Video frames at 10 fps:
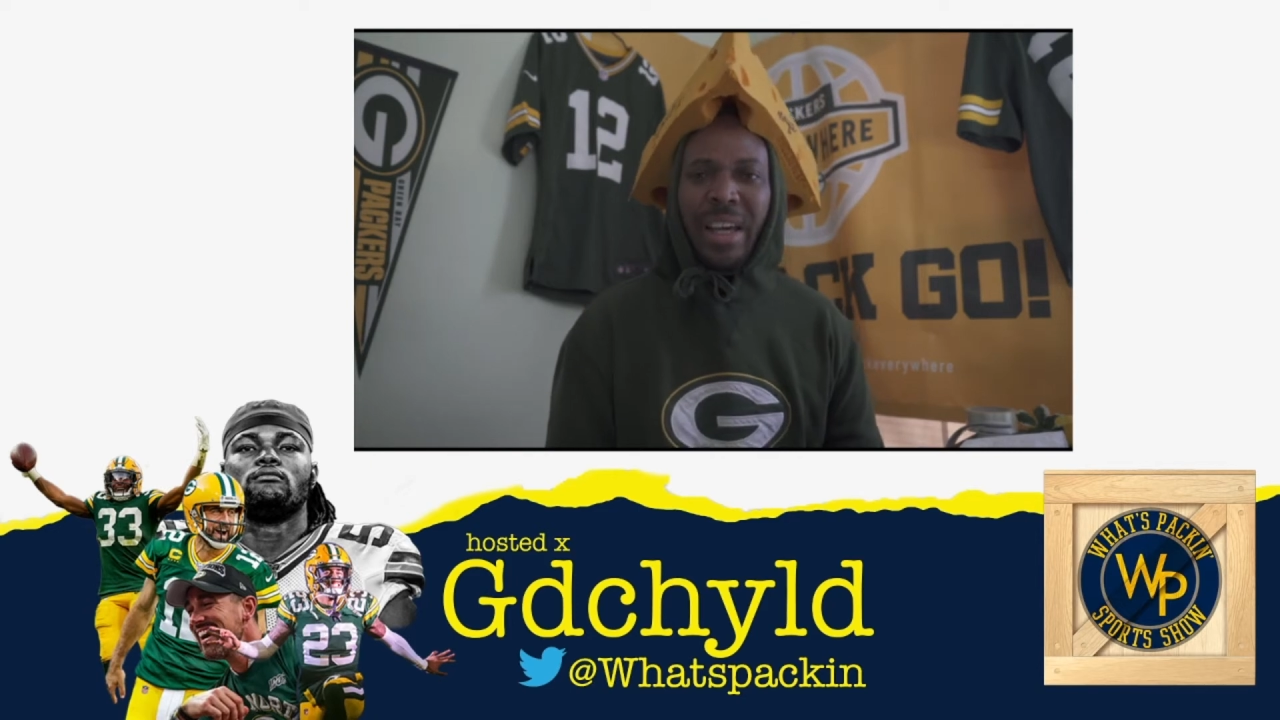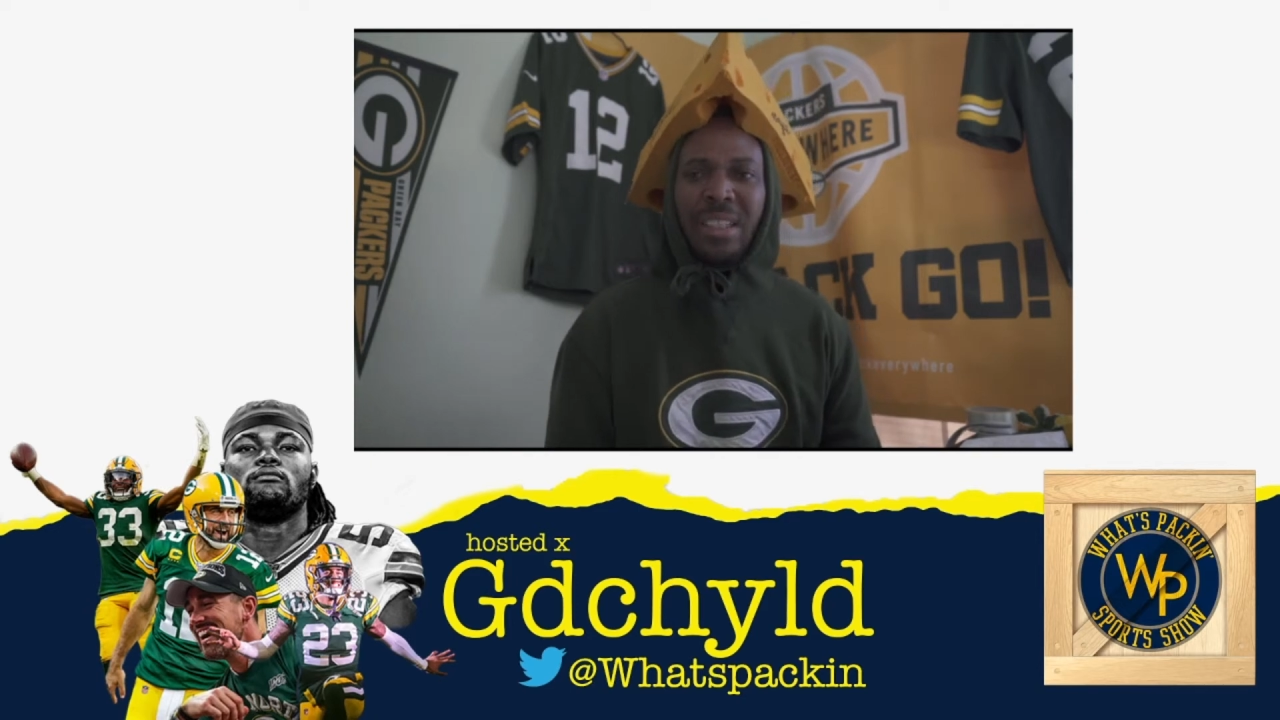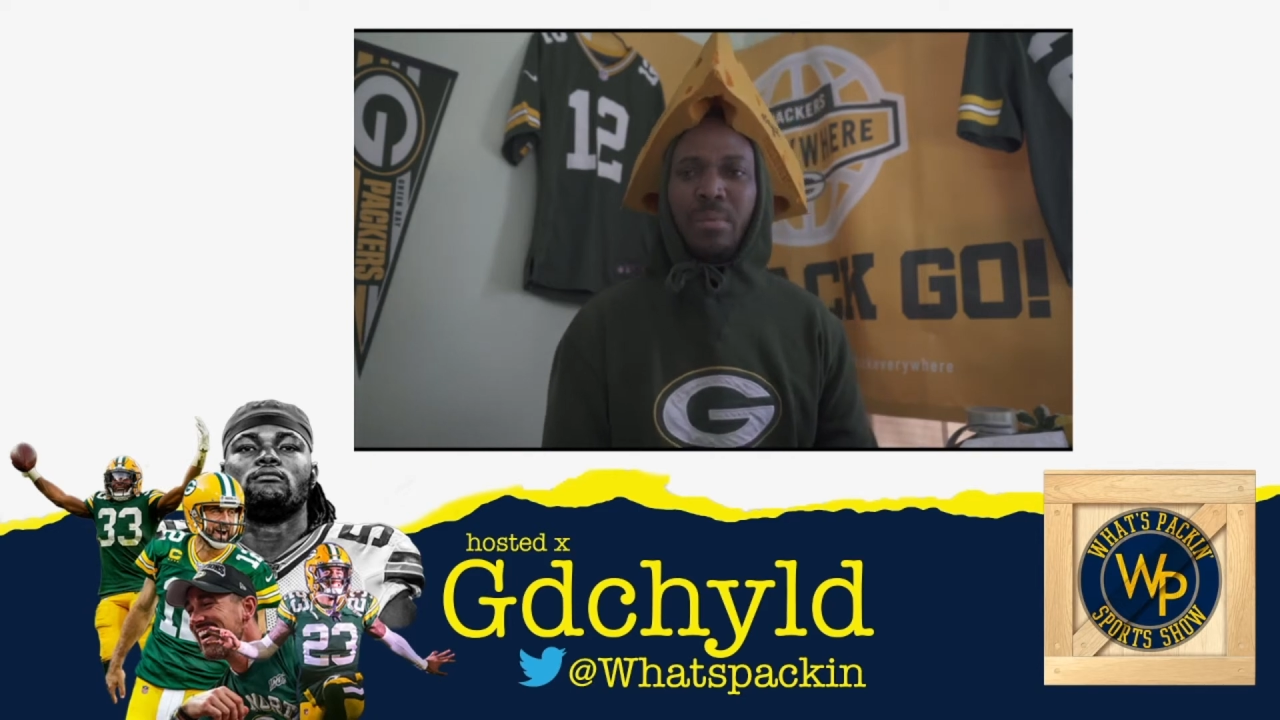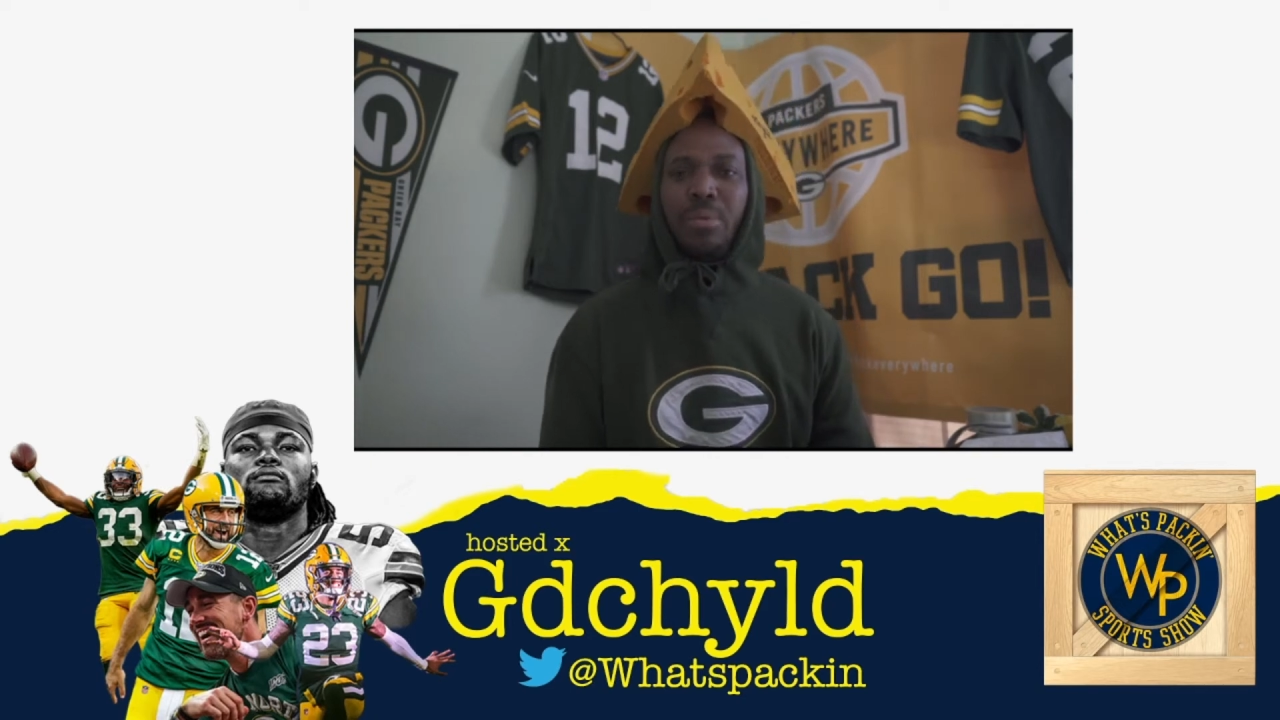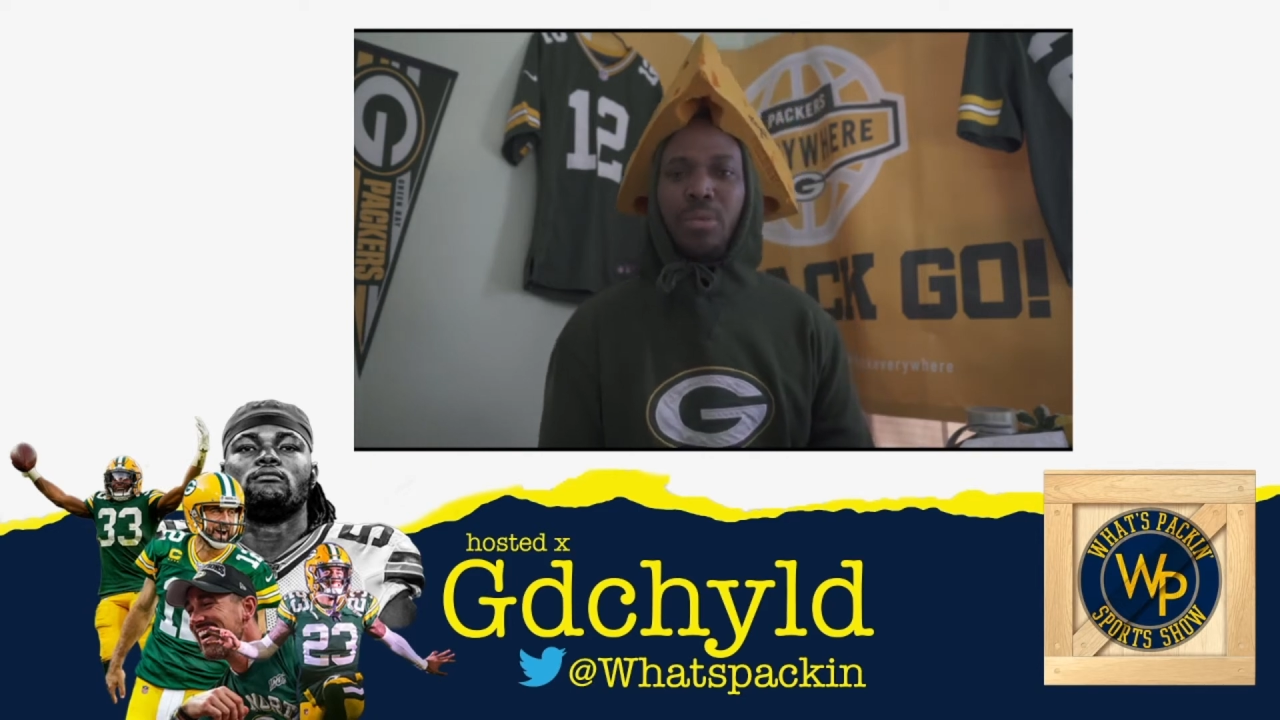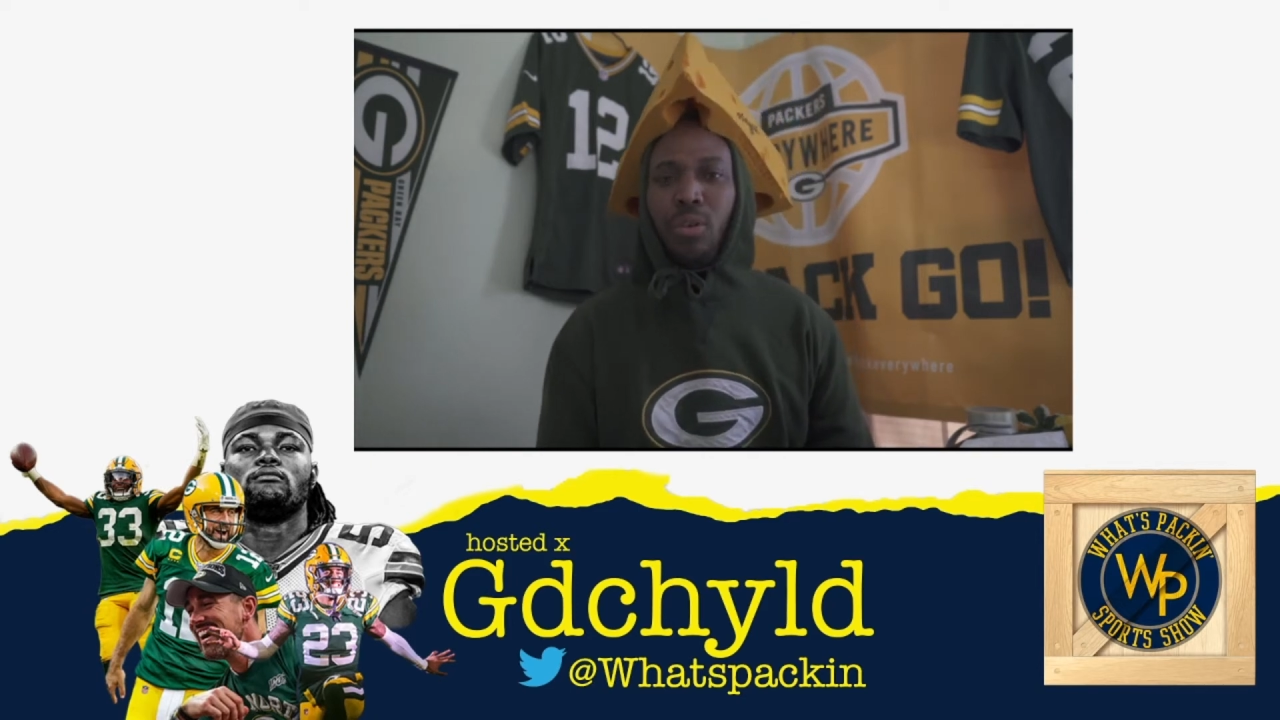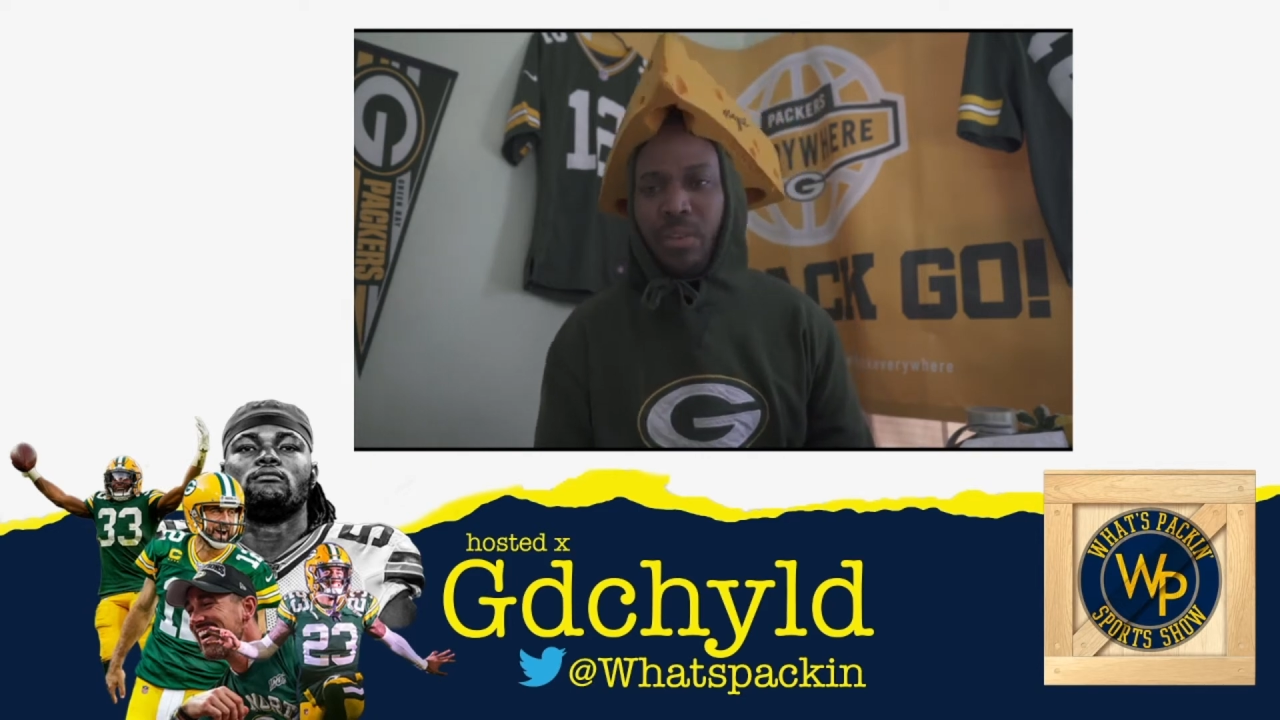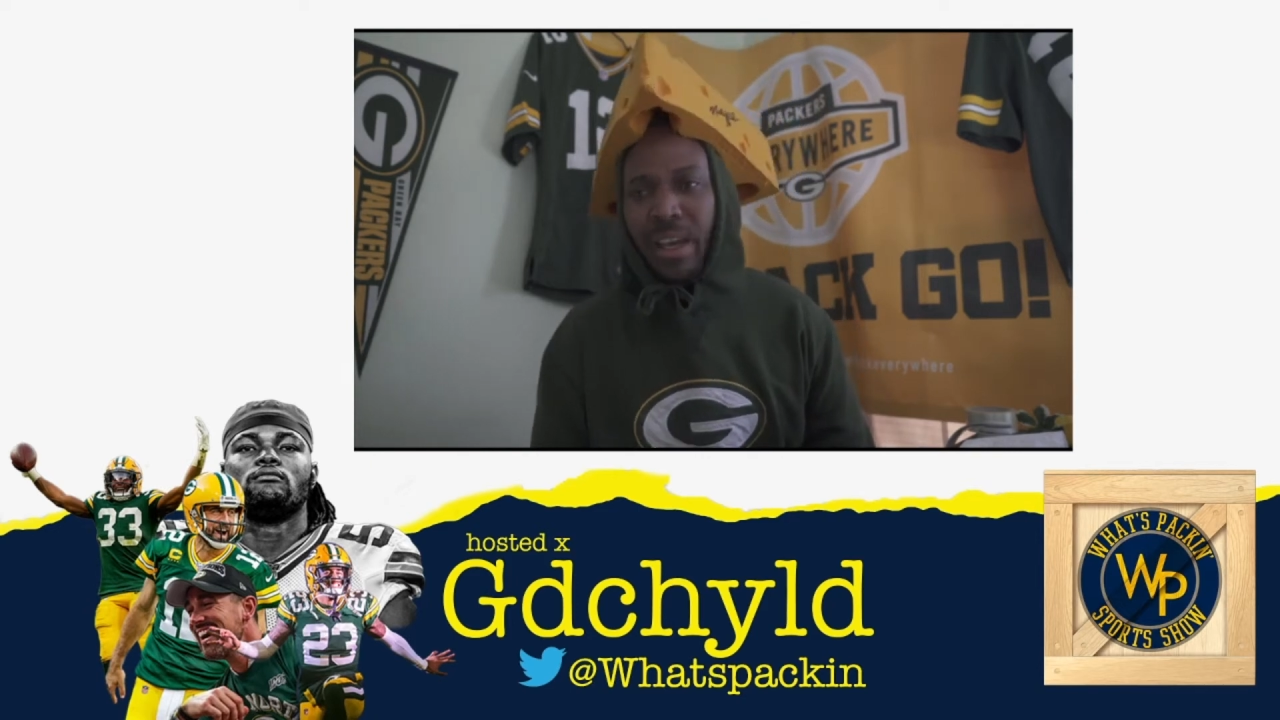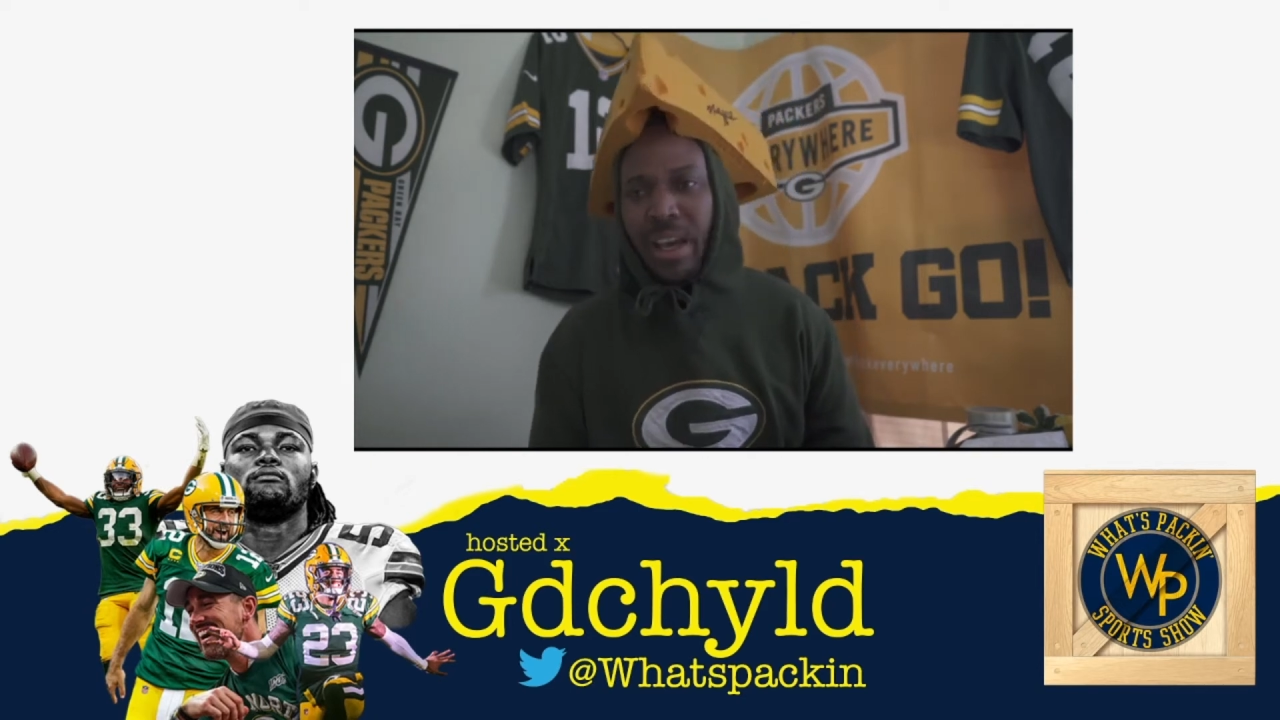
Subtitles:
improving